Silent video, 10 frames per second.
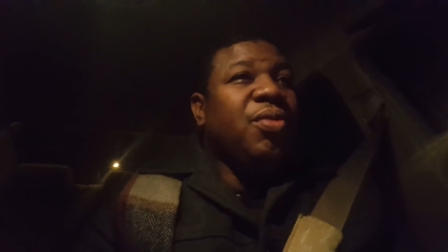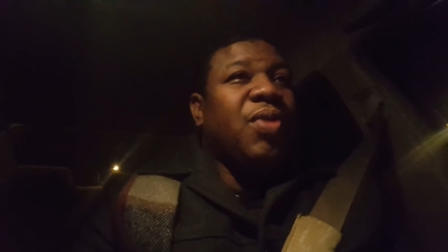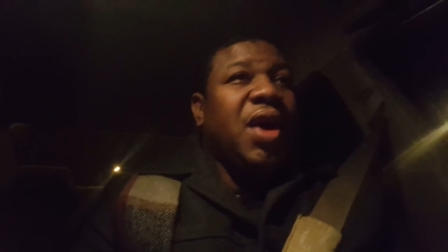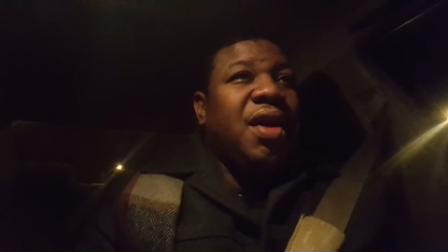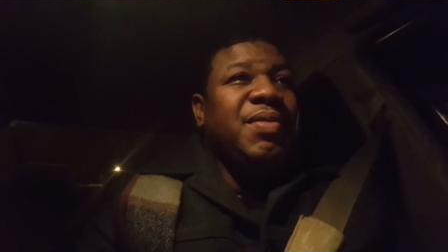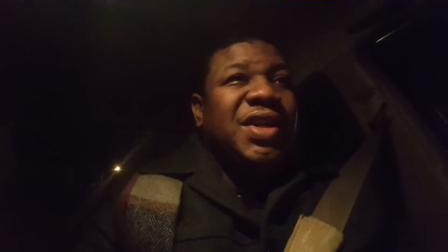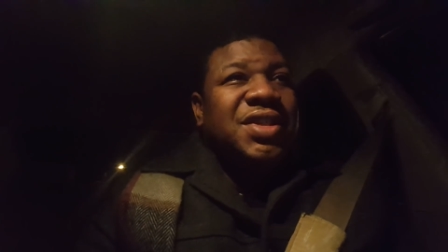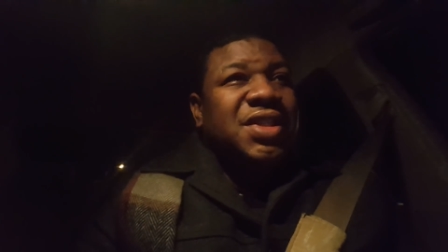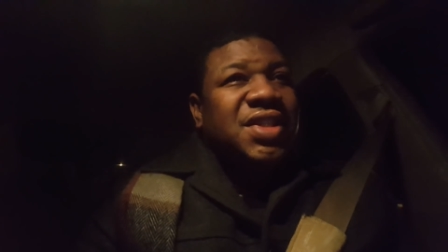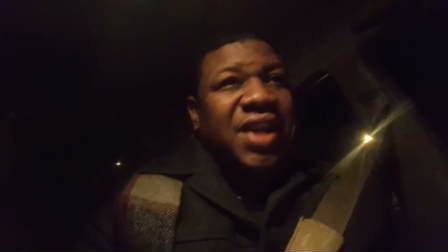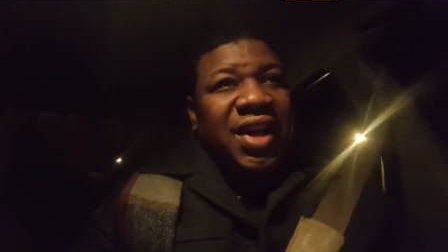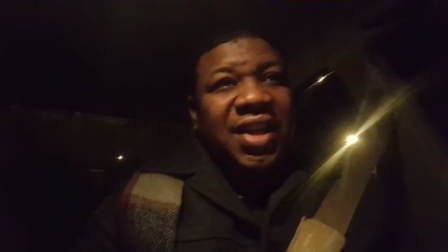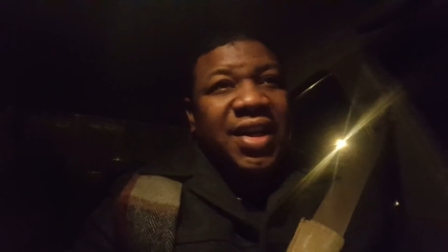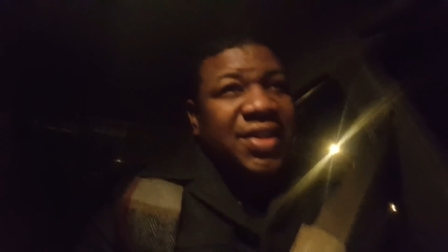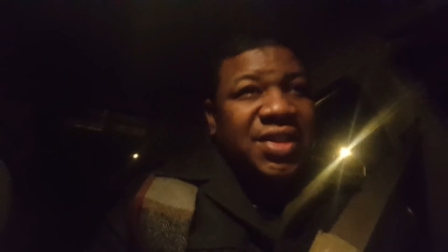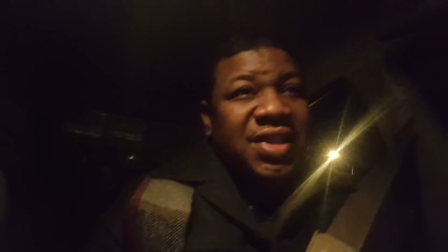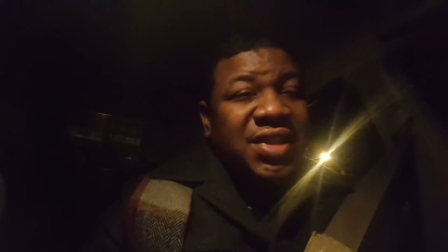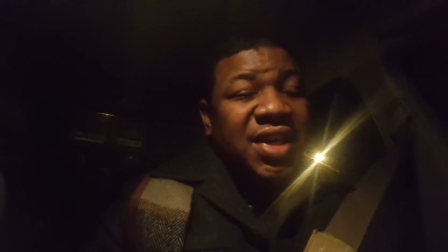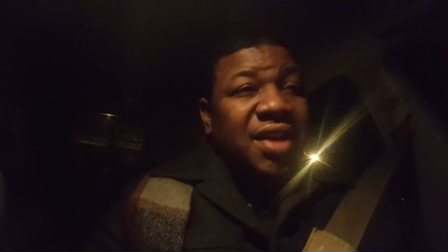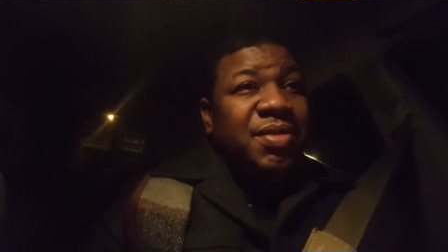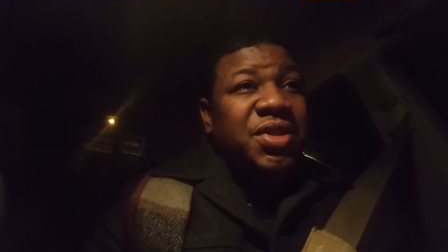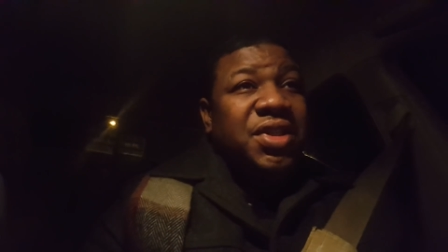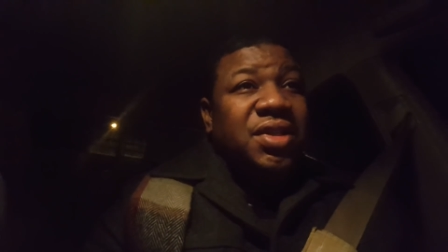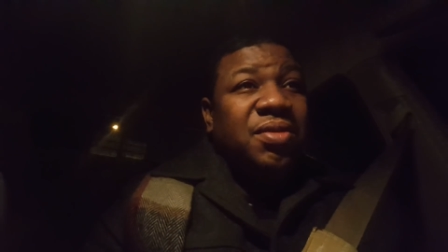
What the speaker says: Why? Because it's psychologically damaging.